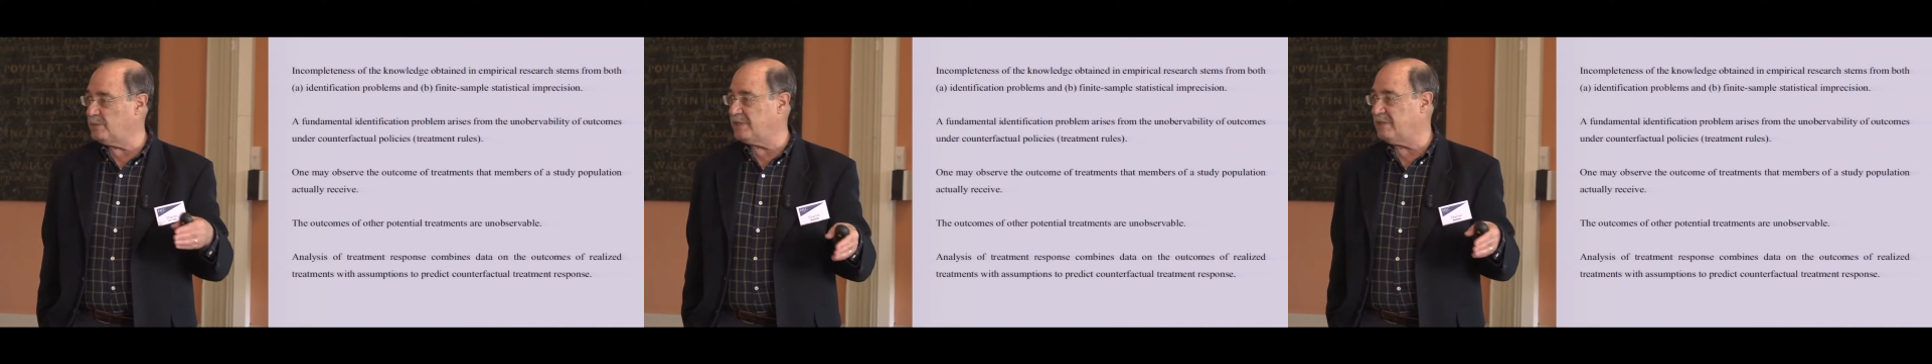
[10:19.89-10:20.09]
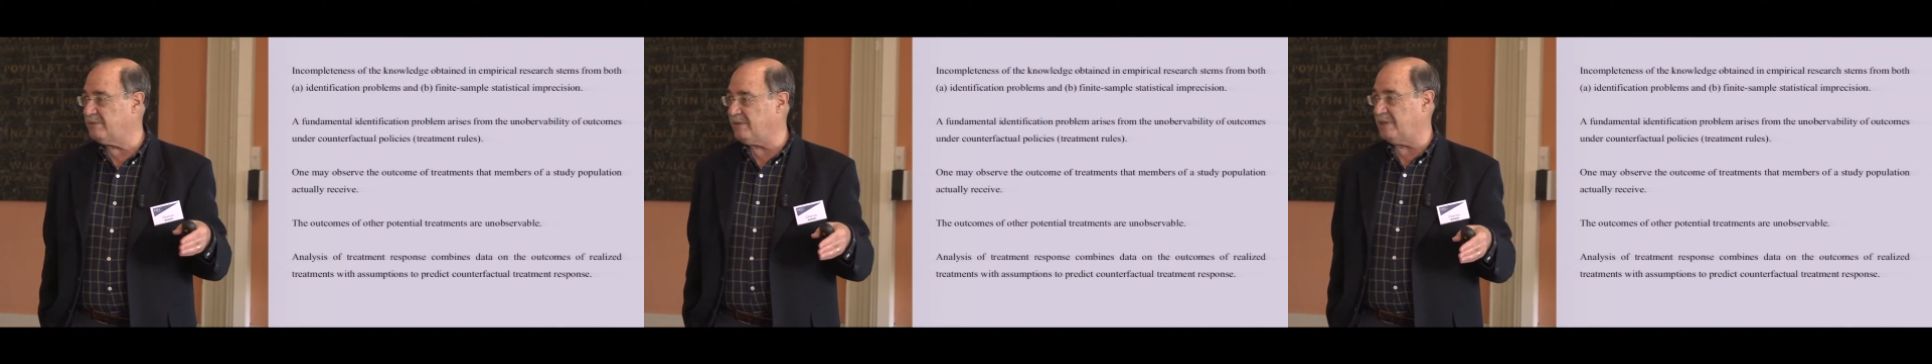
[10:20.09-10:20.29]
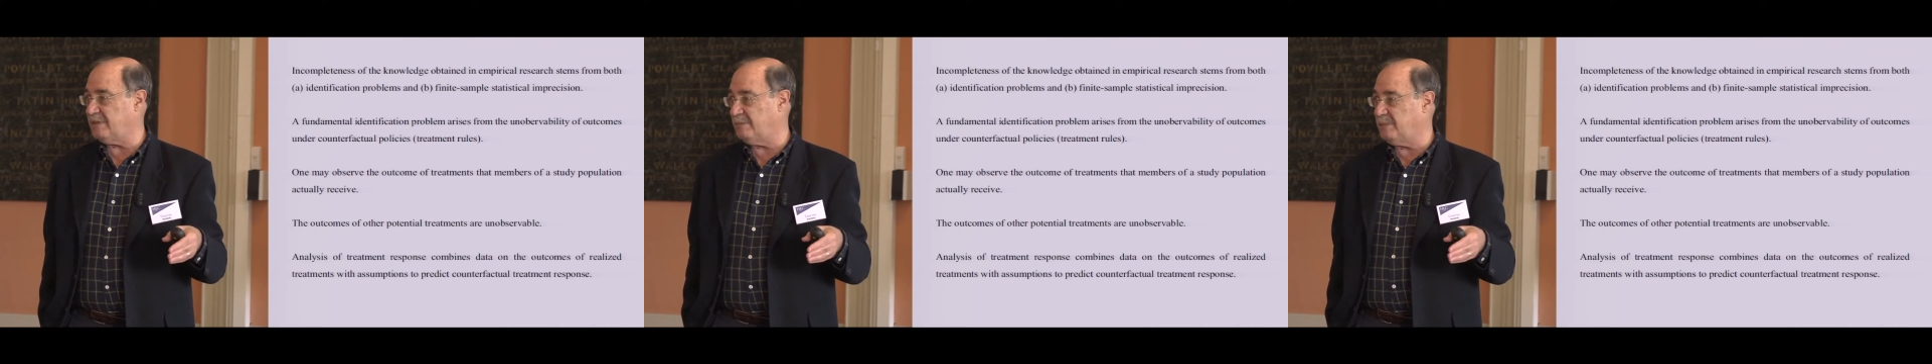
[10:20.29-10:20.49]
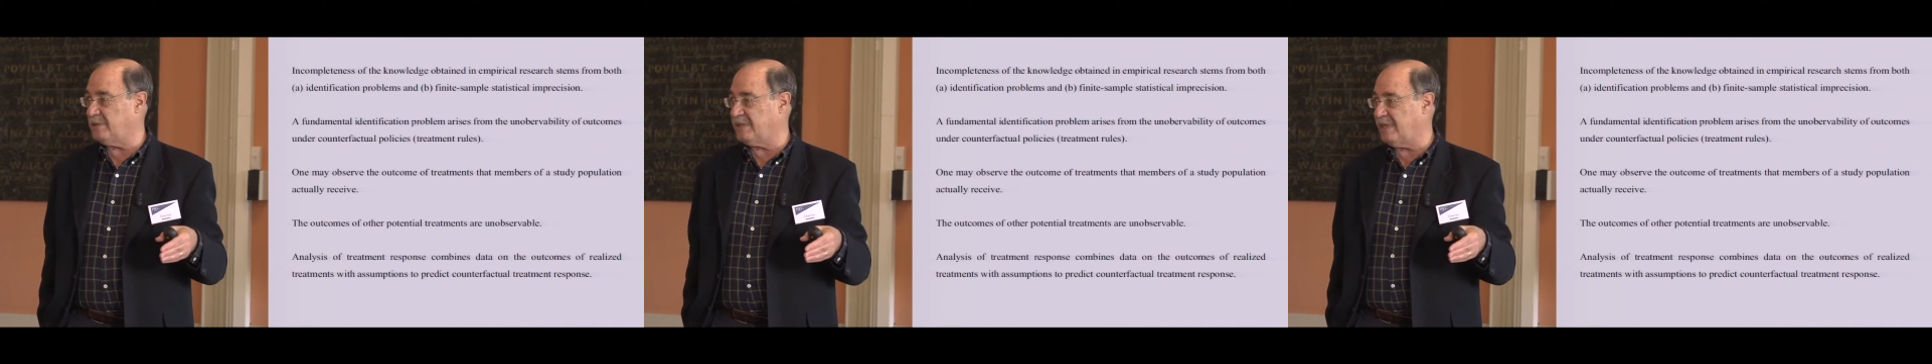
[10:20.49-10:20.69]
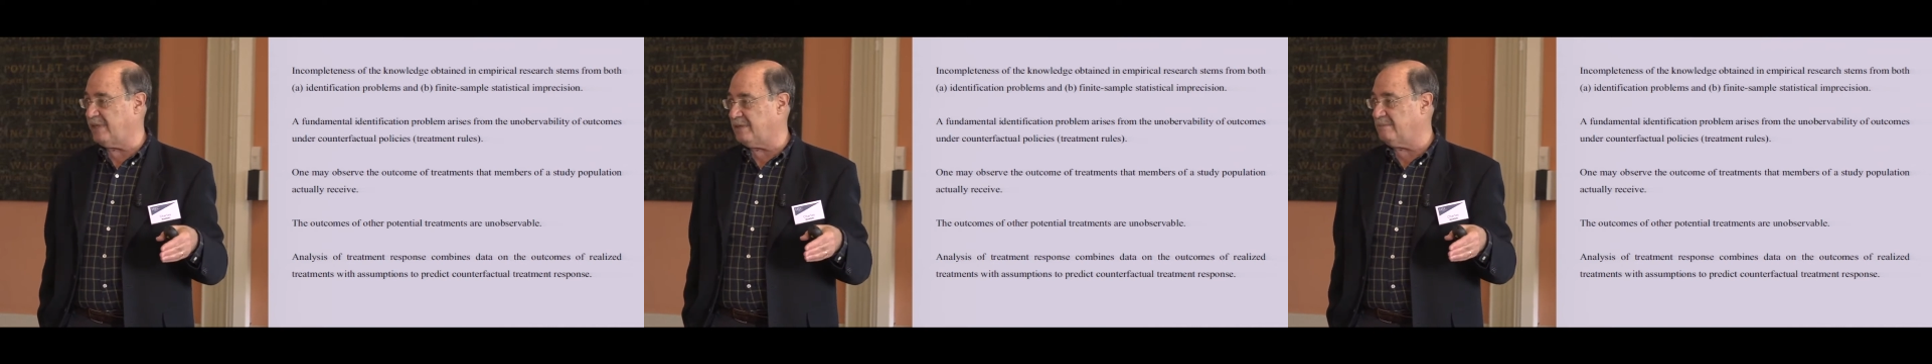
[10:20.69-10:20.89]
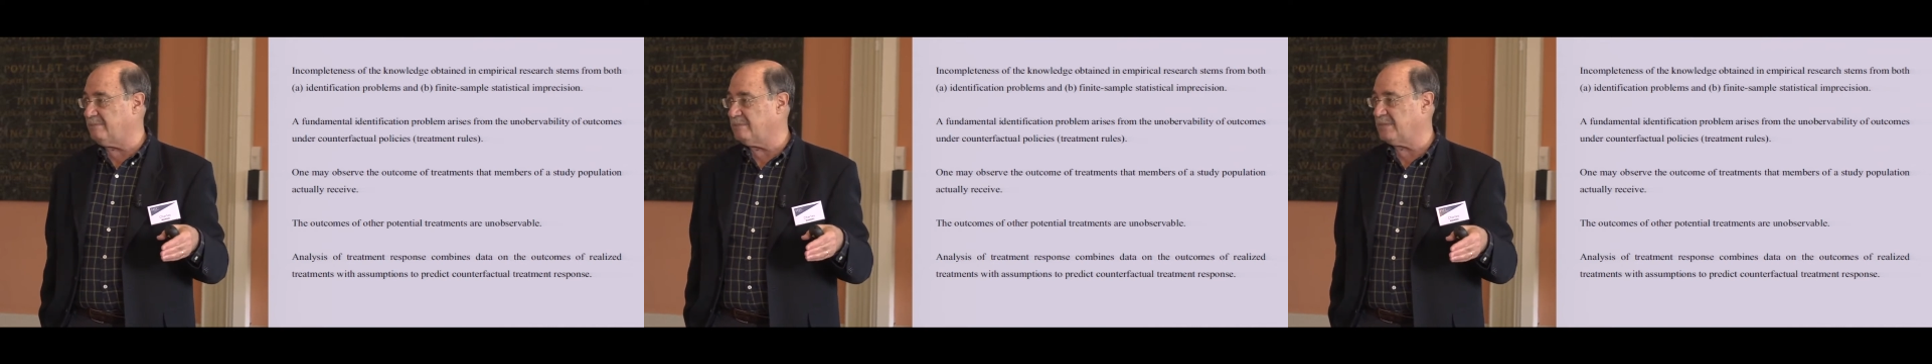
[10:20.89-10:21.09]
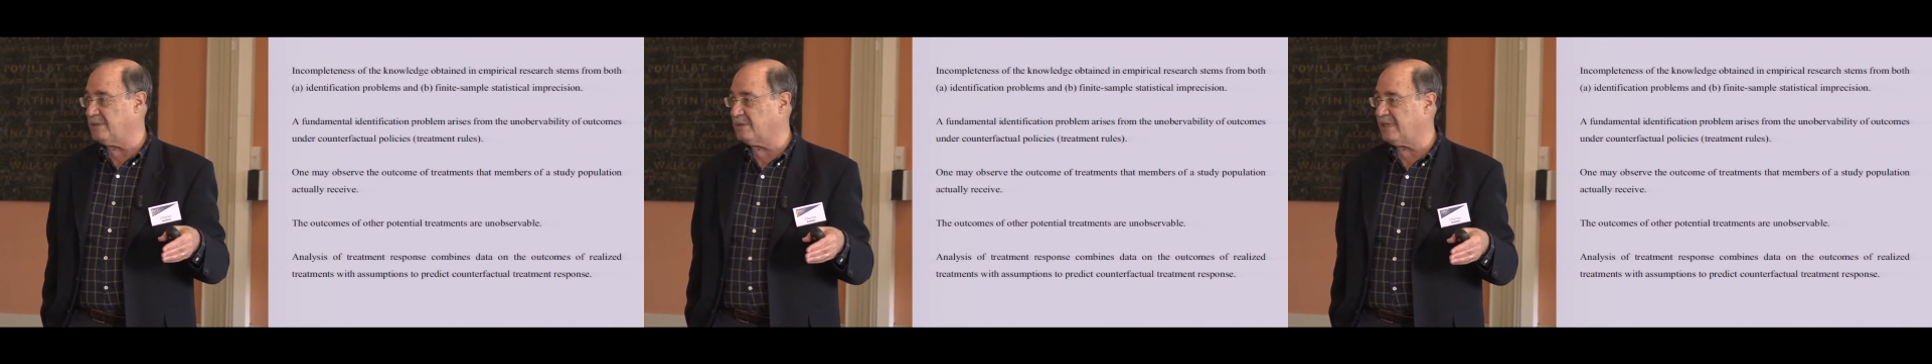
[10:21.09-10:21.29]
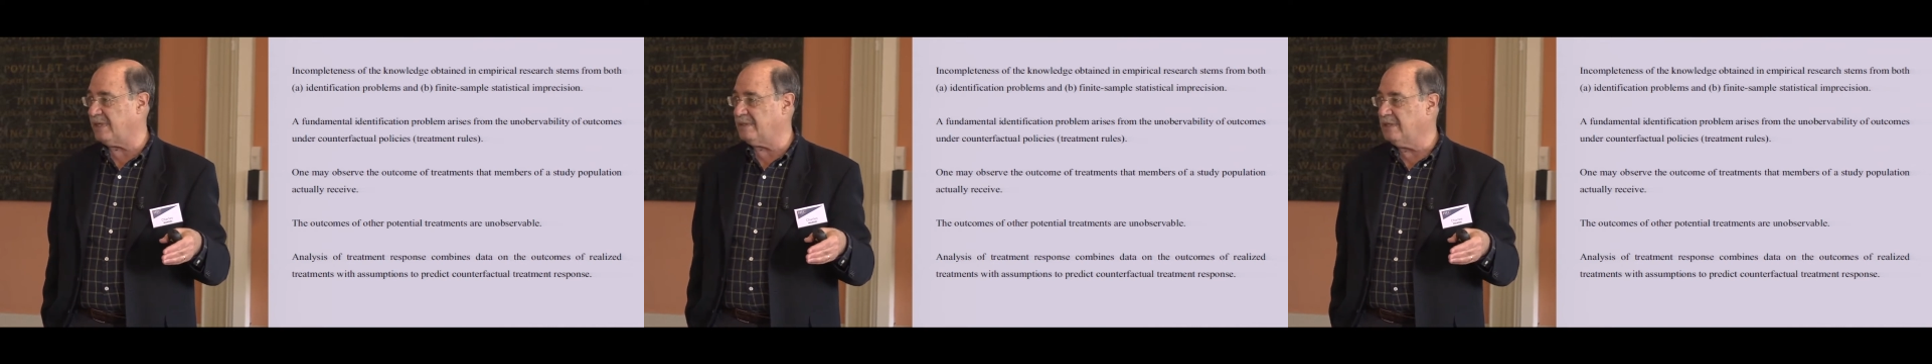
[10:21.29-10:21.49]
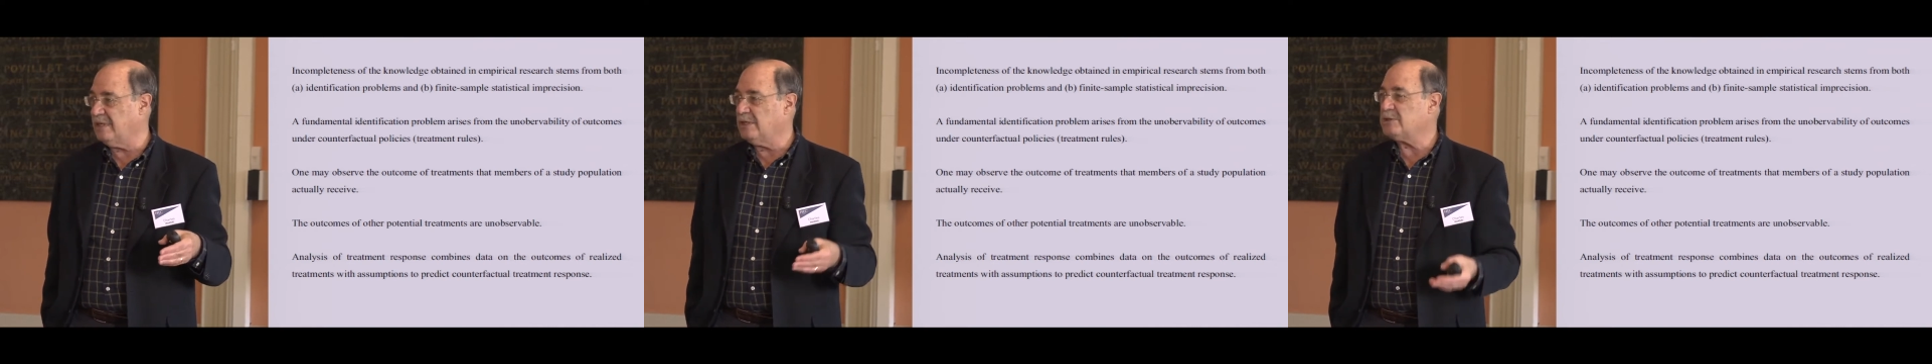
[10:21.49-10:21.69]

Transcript: with the available data, okay?